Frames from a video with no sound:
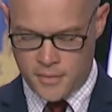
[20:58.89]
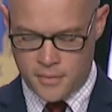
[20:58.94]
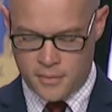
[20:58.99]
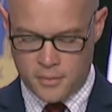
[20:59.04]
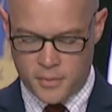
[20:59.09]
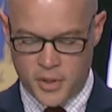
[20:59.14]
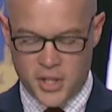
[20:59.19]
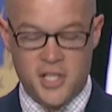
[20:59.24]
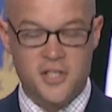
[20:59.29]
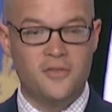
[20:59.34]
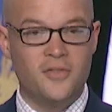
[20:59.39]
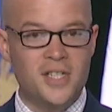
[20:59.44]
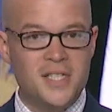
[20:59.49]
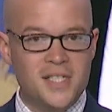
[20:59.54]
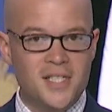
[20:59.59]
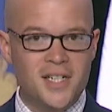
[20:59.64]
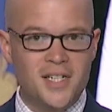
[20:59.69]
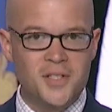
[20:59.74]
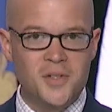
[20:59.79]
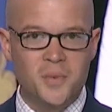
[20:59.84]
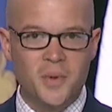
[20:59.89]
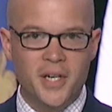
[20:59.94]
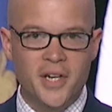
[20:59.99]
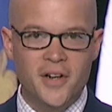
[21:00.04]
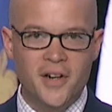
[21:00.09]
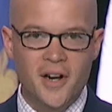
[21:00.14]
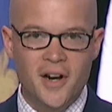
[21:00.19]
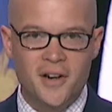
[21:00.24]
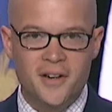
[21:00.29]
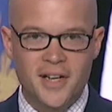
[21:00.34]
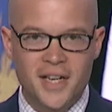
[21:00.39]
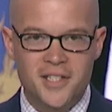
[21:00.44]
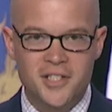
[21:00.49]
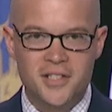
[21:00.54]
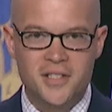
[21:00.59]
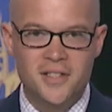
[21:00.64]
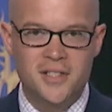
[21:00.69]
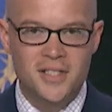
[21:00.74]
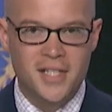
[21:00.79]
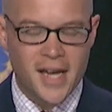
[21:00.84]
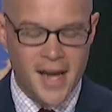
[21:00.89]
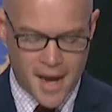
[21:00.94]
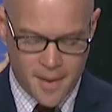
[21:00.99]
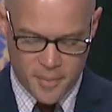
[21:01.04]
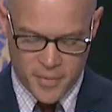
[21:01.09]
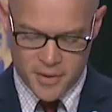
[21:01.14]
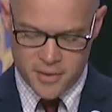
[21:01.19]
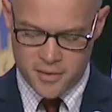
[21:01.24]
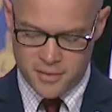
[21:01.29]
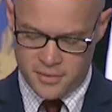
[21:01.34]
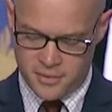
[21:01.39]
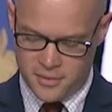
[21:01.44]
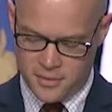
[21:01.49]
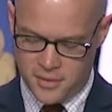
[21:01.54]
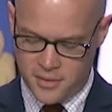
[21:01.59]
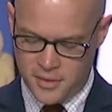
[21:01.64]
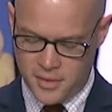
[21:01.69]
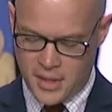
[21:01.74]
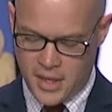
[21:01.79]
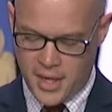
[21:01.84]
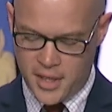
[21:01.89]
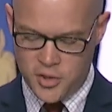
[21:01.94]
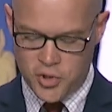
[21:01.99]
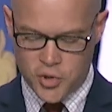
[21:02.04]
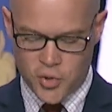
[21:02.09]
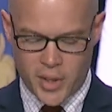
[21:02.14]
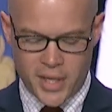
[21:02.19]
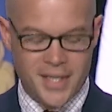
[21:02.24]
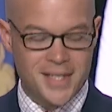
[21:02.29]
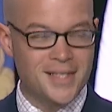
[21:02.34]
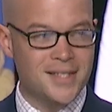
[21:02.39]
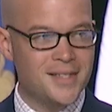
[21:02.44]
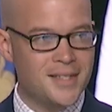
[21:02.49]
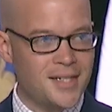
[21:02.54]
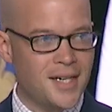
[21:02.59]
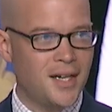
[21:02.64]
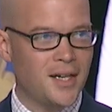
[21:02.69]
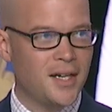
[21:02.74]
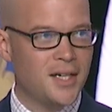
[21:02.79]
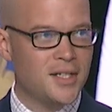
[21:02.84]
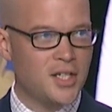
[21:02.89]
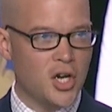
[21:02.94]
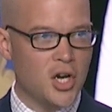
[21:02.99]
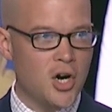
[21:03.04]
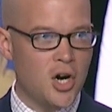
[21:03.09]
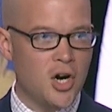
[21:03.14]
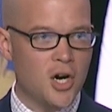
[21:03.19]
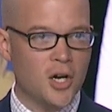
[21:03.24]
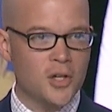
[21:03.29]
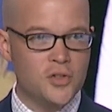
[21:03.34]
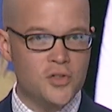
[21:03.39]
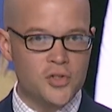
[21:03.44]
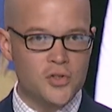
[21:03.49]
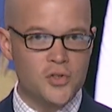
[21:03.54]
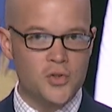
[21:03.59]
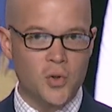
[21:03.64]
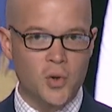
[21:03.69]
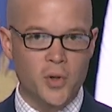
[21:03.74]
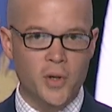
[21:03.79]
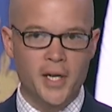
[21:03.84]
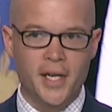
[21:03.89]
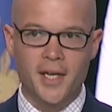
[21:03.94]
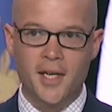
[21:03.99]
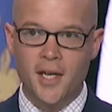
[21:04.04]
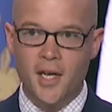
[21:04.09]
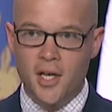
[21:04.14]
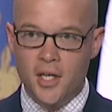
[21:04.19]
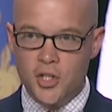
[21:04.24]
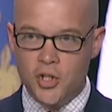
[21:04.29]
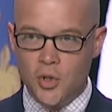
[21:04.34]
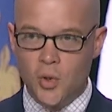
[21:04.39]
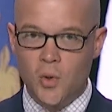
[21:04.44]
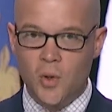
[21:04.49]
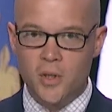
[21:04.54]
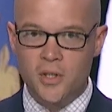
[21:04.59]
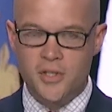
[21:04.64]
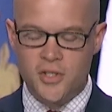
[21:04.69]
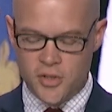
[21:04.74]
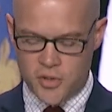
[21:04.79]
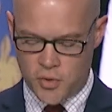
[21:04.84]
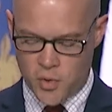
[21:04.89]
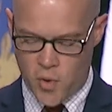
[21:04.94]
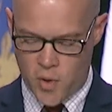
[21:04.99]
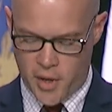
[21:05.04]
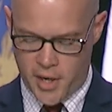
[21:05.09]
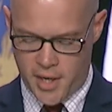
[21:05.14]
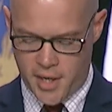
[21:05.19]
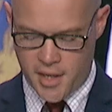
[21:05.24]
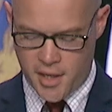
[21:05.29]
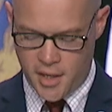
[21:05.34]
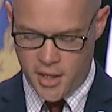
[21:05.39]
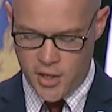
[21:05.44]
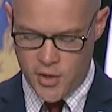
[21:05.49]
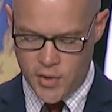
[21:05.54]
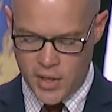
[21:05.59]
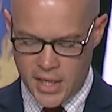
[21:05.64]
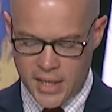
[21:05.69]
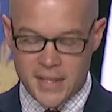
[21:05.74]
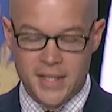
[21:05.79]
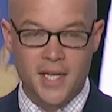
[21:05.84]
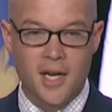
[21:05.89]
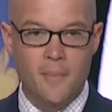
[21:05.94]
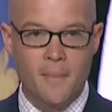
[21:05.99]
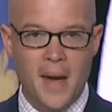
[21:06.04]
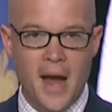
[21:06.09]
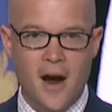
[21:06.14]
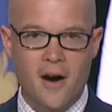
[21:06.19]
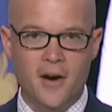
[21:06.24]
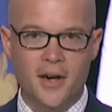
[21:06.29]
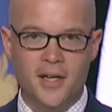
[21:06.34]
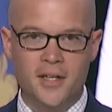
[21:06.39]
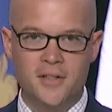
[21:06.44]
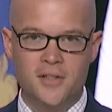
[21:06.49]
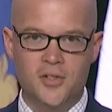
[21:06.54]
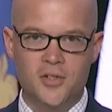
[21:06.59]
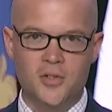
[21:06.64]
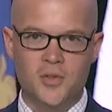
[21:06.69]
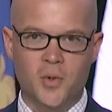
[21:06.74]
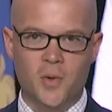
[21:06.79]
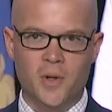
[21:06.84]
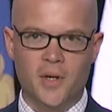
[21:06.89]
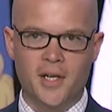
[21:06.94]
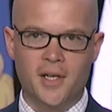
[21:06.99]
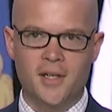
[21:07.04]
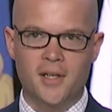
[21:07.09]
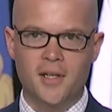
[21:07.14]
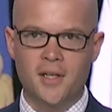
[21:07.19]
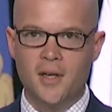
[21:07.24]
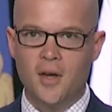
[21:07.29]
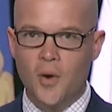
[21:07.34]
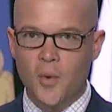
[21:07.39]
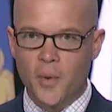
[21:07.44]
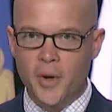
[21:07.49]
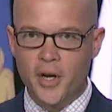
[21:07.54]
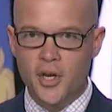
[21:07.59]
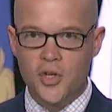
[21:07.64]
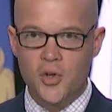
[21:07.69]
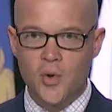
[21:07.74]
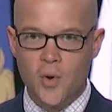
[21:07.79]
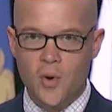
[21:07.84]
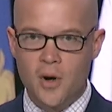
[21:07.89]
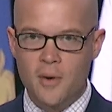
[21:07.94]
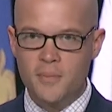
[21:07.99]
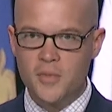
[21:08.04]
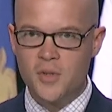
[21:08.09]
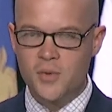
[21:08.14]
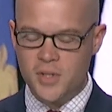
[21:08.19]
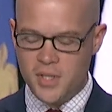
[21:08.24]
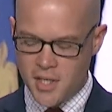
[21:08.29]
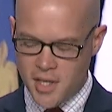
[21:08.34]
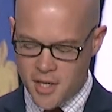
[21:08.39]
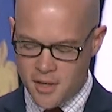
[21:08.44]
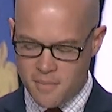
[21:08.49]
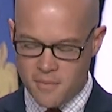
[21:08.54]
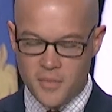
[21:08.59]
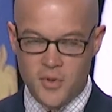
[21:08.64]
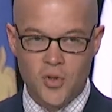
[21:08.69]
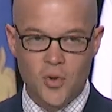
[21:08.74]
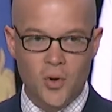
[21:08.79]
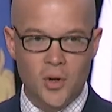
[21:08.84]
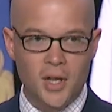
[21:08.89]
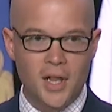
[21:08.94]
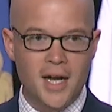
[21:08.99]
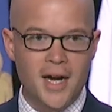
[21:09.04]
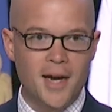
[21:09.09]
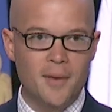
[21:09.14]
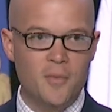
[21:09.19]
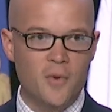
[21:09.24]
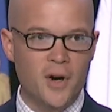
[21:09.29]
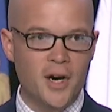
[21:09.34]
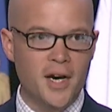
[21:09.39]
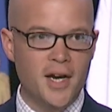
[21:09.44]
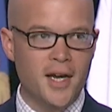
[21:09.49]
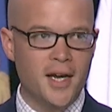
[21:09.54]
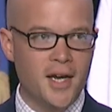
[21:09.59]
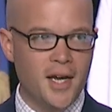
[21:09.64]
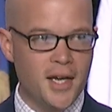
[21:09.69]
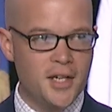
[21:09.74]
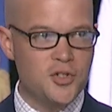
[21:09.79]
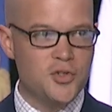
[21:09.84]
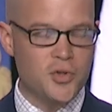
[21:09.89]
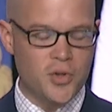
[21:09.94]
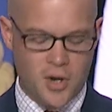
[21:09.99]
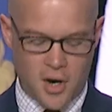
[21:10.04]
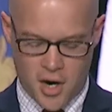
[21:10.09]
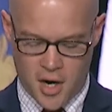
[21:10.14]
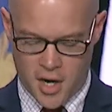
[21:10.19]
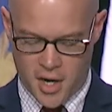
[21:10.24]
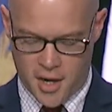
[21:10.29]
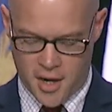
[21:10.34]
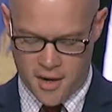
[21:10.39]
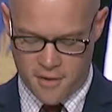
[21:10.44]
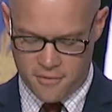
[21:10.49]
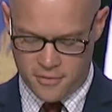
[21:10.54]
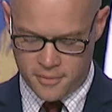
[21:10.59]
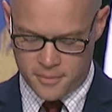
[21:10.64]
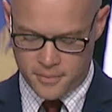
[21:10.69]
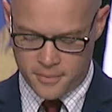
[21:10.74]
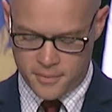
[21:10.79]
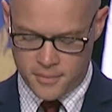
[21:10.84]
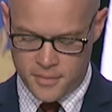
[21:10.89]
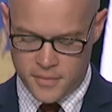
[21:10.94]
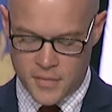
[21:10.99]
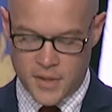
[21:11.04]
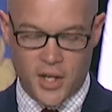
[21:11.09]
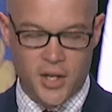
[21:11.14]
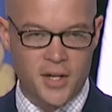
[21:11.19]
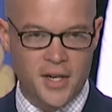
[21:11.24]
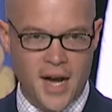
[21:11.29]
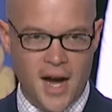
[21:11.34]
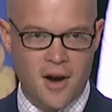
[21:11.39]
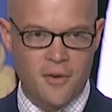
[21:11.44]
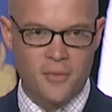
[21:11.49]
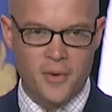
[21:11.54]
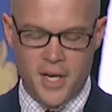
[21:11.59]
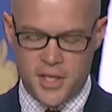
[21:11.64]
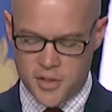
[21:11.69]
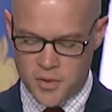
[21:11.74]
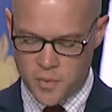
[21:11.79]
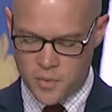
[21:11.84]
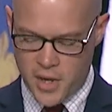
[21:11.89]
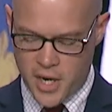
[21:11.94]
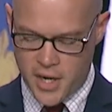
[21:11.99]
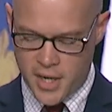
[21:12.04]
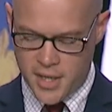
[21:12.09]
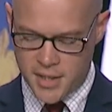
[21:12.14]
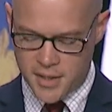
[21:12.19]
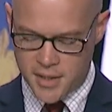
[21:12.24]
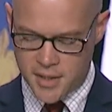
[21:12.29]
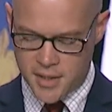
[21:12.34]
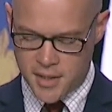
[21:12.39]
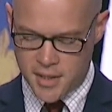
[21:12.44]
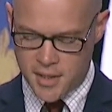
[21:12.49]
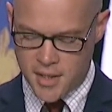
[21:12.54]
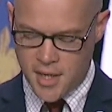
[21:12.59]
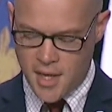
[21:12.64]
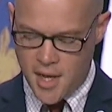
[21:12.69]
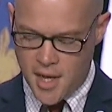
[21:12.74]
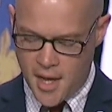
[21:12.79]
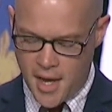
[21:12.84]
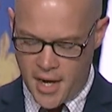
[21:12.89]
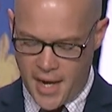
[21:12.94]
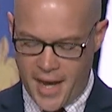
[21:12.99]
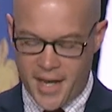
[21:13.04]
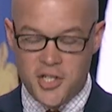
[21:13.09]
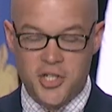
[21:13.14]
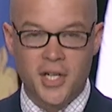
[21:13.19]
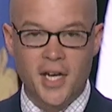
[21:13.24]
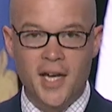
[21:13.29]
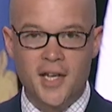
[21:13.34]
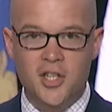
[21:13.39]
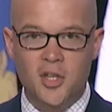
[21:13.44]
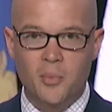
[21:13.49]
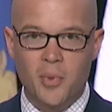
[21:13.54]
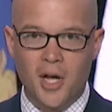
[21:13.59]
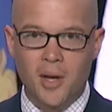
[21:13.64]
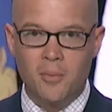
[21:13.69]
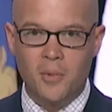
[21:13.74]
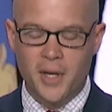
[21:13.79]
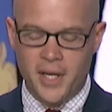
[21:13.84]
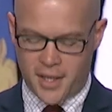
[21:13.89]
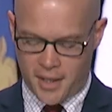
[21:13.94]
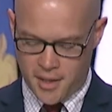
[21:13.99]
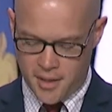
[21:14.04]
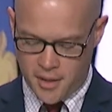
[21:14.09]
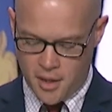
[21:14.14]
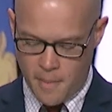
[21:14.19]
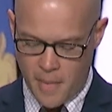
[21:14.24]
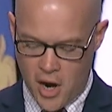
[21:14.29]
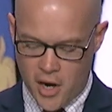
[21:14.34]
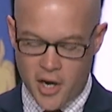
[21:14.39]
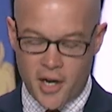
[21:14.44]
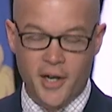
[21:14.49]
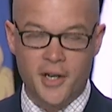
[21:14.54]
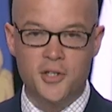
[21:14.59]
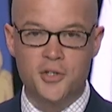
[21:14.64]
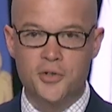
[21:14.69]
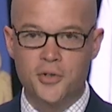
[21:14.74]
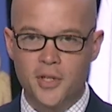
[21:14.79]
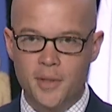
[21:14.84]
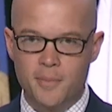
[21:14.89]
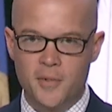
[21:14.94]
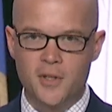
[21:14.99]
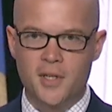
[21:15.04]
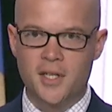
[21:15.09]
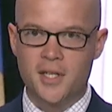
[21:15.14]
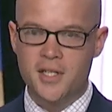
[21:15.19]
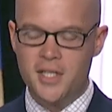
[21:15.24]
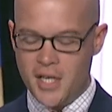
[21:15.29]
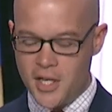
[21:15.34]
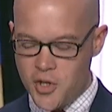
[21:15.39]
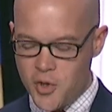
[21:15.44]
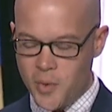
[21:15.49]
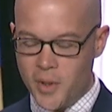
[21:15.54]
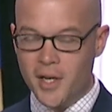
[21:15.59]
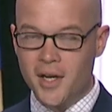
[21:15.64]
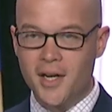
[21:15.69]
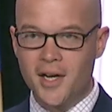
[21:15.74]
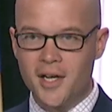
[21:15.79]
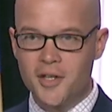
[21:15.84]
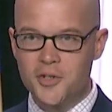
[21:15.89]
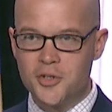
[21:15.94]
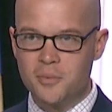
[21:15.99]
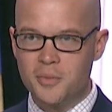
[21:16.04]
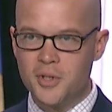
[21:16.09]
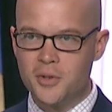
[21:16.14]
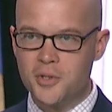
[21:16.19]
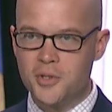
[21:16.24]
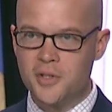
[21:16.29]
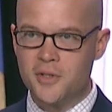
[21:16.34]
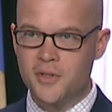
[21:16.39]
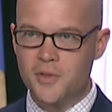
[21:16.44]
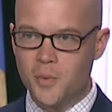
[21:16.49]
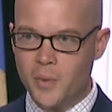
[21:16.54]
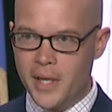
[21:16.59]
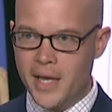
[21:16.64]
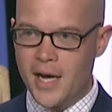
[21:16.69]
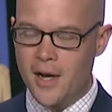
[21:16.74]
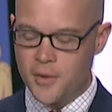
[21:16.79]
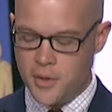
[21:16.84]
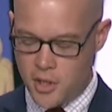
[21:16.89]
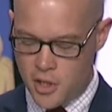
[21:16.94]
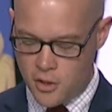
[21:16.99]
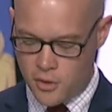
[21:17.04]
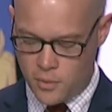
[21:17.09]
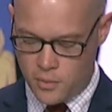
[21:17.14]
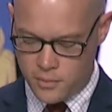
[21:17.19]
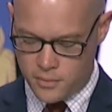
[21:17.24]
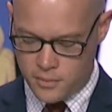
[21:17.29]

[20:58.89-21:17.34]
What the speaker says: Please visit us when you're in our nation's capital and join us in telling the Guard's story, your story, a uniquely American story, where your museum, your library, and your archive cannot raise awareness and educate the public about our continuing contributions without you.